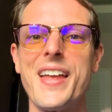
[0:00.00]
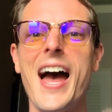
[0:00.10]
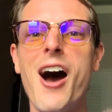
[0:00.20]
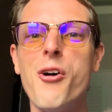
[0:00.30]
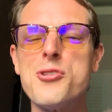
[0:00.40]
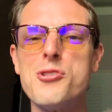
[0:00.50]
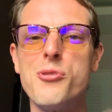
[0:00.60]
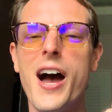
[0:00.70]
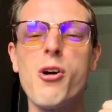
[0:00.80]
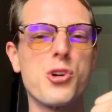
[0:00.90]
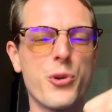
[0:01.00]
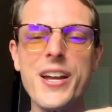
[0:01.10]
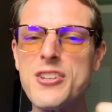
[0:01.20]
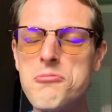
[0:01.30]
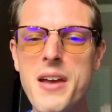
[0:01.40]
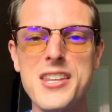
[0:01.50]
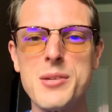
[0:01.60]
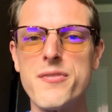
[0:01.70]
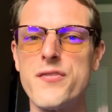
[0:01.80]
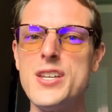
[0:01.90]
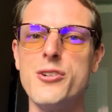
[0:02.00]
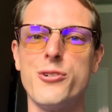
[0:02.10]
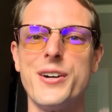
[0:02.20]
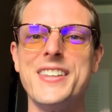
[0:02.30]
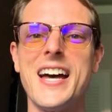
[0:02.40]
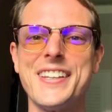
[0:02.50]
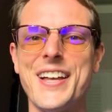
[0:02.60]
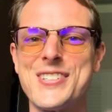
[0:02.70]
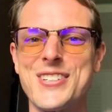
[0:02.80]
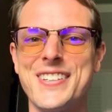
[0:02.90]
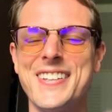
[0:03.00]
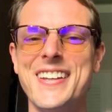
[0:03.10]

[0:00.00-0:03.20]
how great you made them feel in that lesson.